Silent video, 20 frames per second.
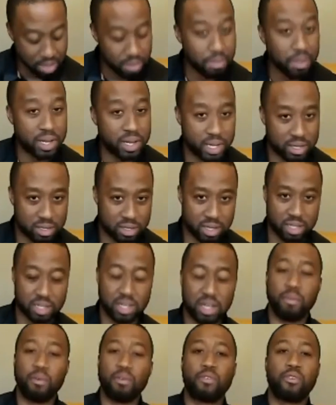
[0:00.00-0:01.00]
But that's
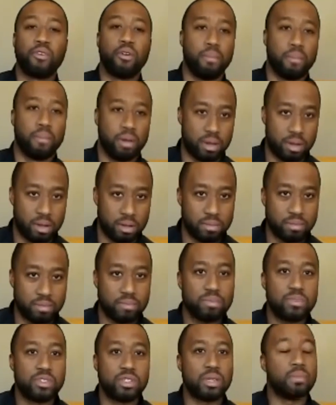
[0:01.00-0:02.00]
coming
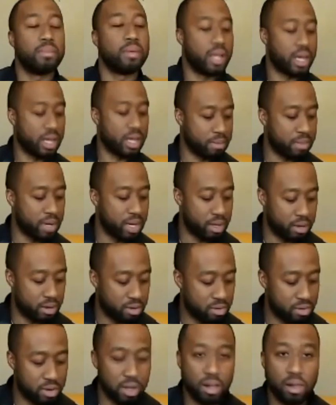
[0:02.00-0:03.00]
from G melodic minor,
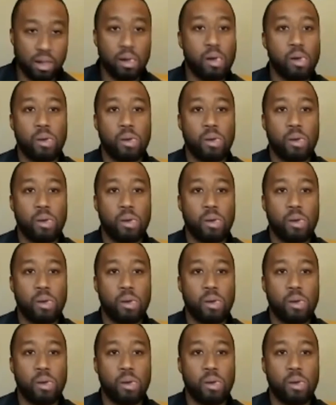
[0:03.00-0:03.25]
right?